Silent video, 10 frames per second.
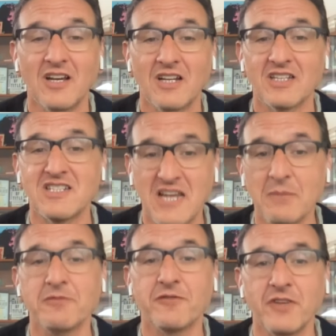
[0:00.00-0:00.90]
A
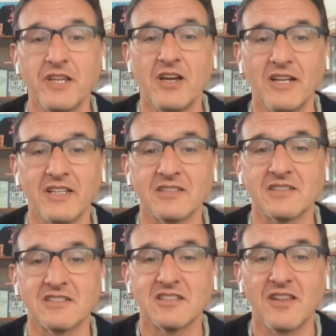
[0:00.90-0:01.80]
contempt for the audience
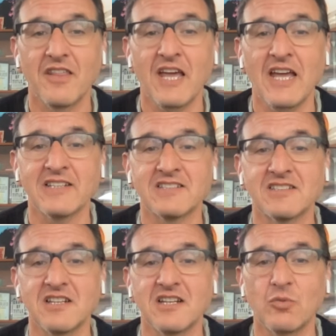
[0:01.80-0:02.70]
that
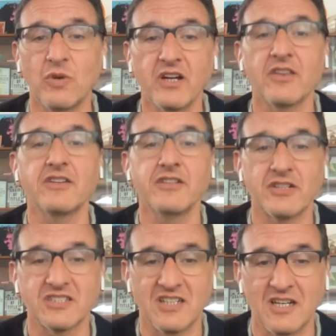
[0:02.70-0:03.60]
uh, we are the New
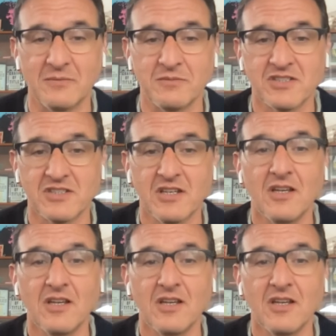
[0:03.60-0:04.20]
York Times.